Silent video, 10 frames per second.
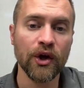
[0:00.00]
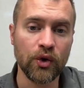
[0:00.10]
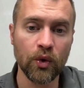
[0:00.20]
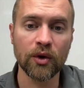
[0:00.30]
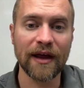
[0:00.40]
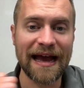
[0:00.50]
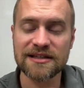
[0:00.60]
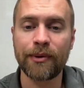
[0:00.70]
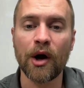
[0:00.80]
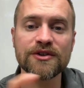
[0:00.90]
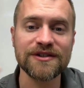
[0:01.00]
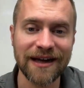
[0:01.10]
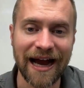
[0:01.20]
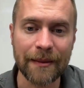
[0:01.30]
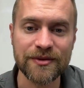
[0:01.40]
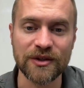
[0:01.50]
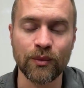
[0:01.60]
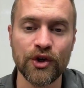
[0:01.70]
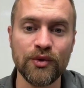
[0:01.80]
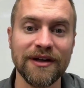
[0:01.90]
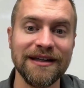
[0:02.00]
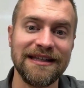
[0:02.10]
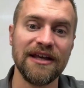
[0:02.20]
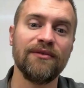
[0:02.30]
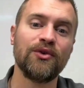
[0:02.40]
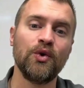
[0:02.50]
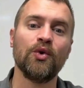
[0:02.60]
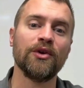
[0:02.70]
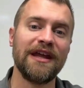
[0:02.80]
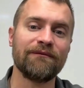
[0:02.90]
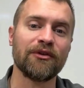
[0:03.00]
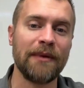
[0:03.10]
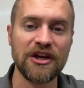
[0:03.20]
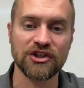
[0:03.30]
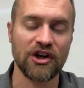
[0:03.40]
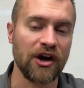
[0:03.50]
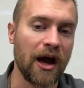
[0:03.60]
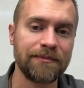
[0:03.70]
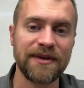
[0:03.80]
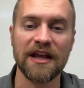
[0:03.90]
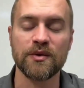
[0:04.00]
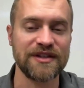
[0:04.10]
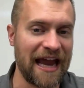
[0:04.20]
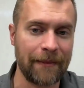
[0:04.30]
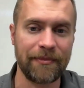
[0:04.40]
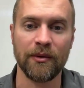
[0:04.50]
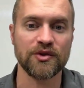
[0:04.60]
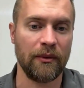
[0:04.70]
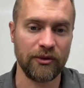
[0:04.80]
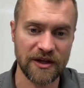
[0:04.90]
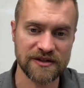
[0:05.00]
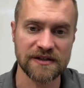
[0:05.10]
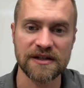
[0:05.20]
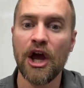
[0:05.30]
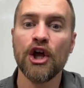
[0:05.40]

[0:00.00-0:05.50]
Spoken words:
Google has a posting option where you can give Google information on updates, what's happening, what's going on with your business.